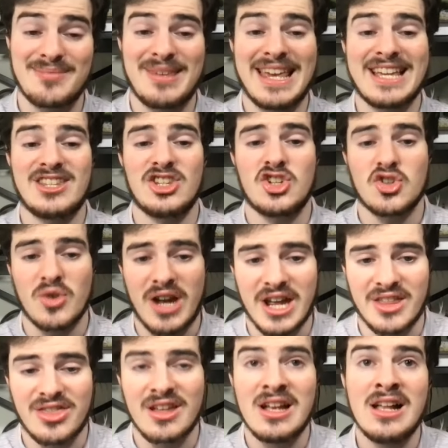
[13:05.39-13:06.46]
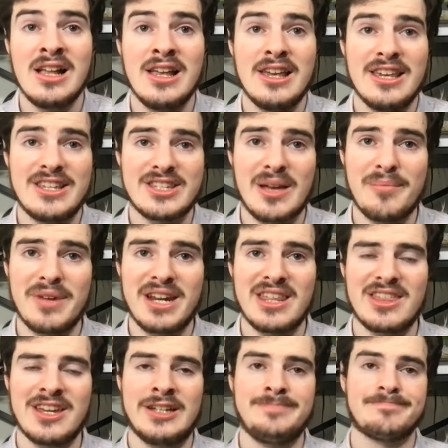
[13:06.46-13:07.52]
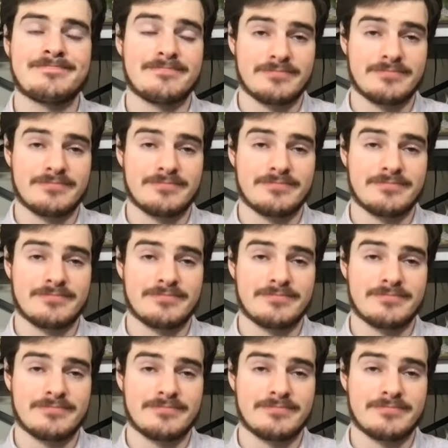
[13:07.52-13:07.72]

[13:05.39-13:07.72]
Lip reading: He has the strength. He's somebody that